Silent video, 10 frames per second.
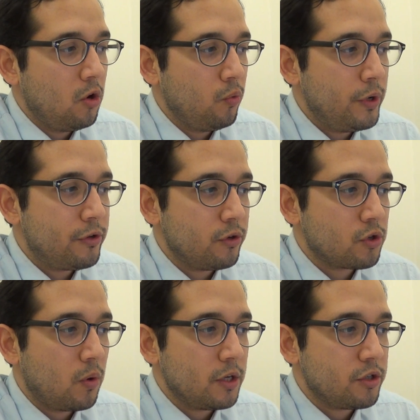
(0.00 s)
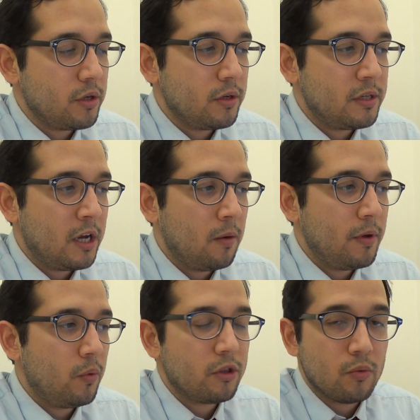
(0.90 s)
Research question. Tell
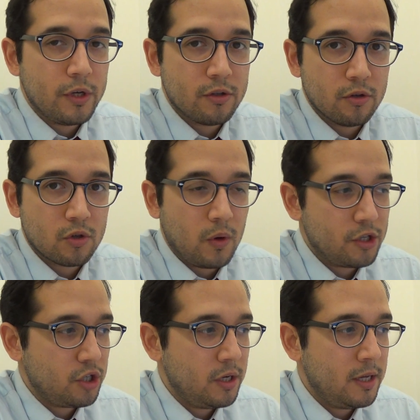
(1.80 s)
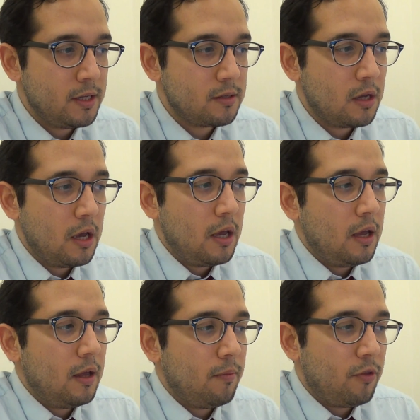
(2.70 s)
me what the research question is.
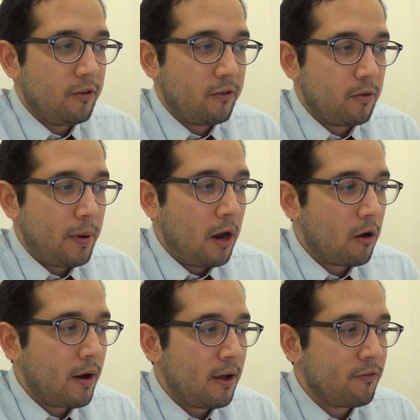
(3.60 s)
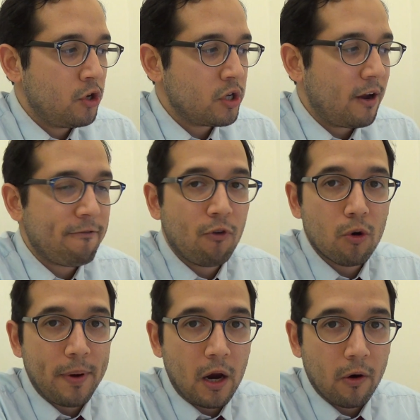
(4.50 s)
This is a paragraph. You should have
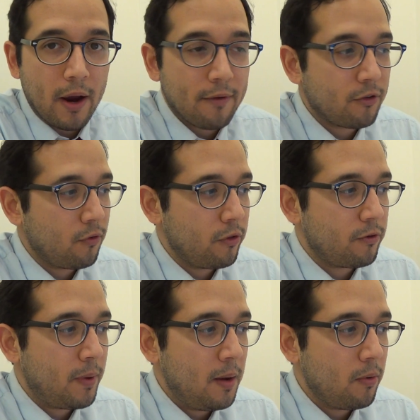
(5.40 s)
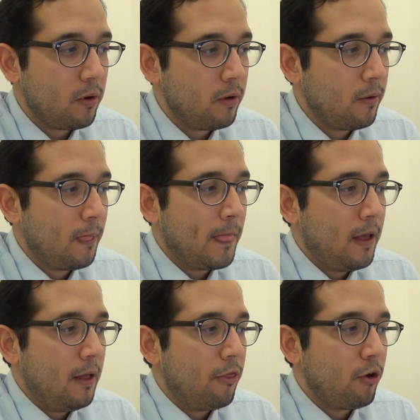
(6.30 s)
4 paragraphs for this paper.
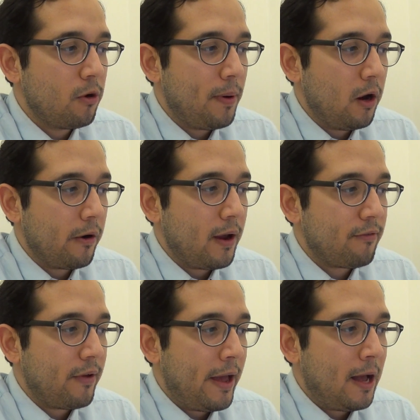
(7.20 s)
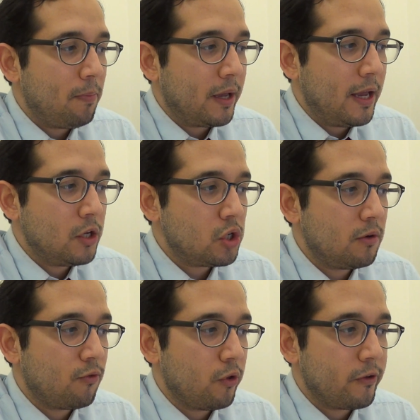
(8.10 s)
Third paragraph,
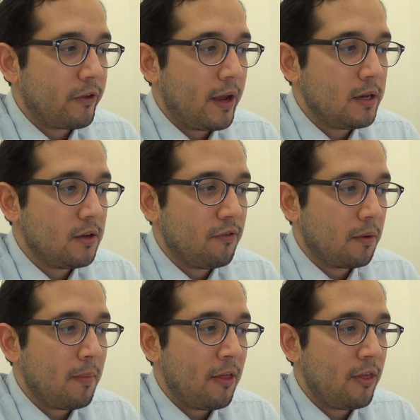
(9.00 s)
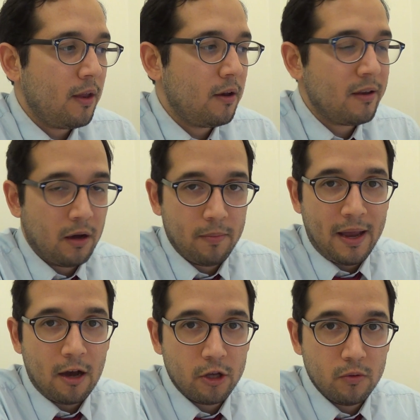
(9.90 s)
application for the scientific method. Tell me
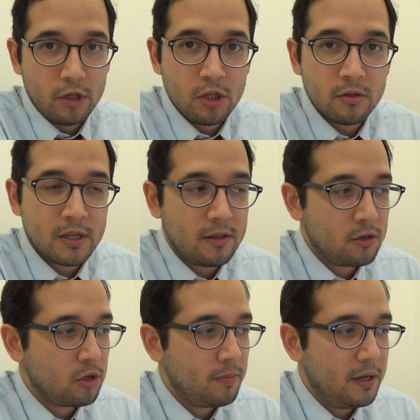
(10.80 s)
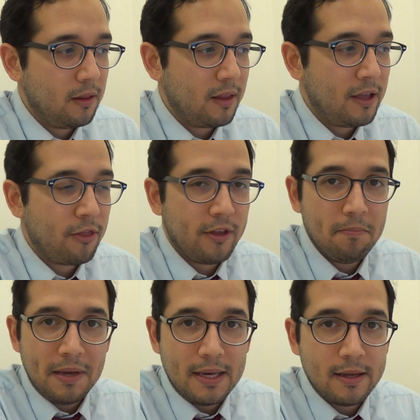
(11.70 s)
how you would use it. This should be a lengthy,
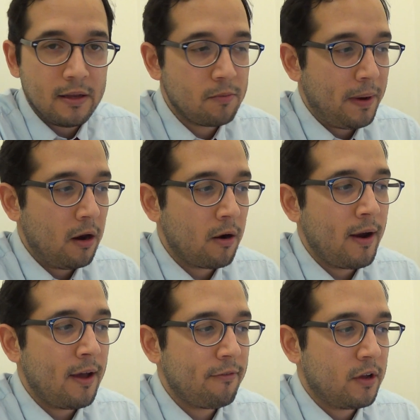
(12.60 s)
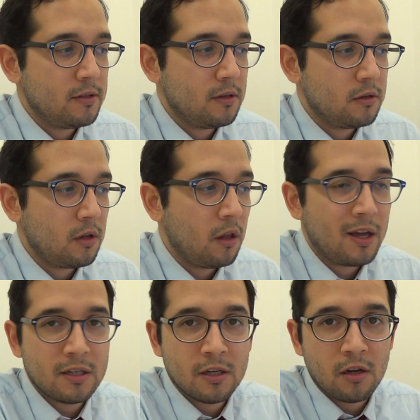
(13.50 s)
meaty paragraph because there's a
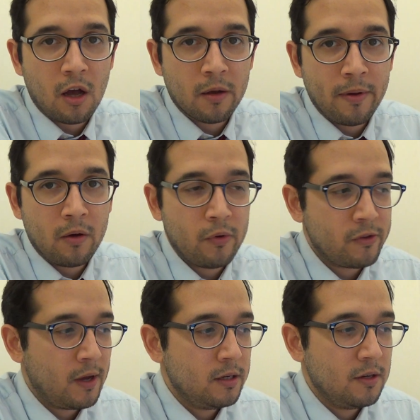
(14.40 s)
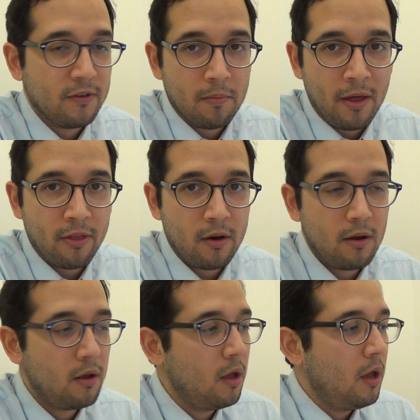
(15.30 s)
lot to talk about with scientific method.
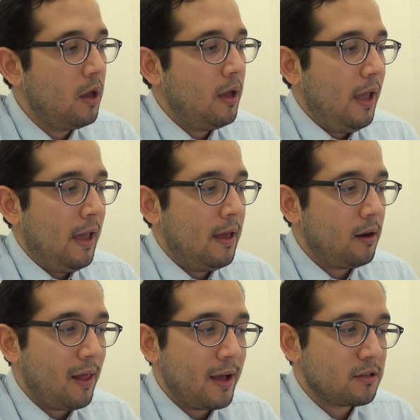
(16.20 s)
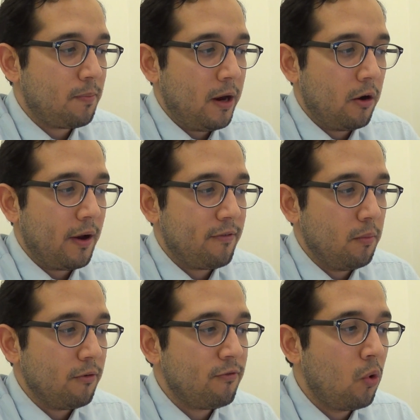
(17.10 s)
And last paragraph,
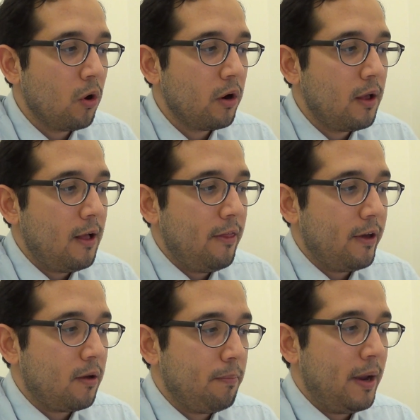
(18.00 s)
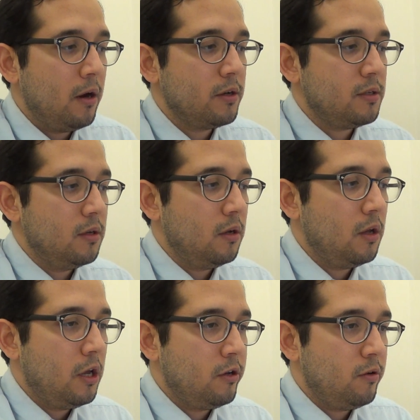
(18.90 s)
number 4, the comparison
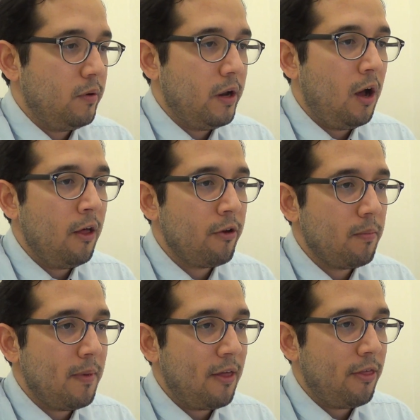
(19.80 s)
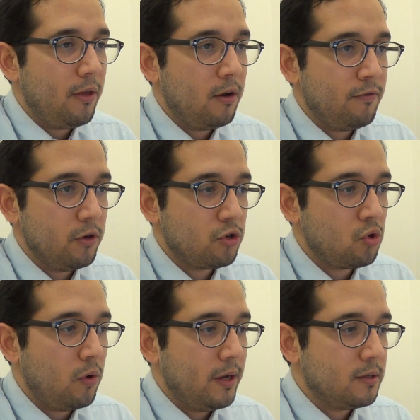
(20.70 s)
to an other method of your
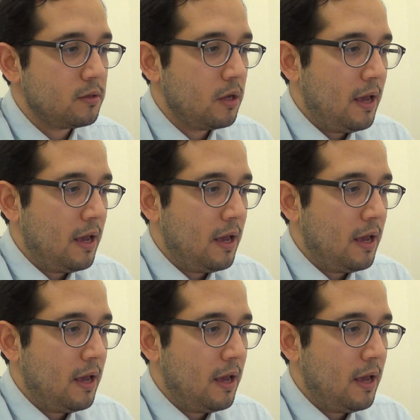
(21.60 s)
choice.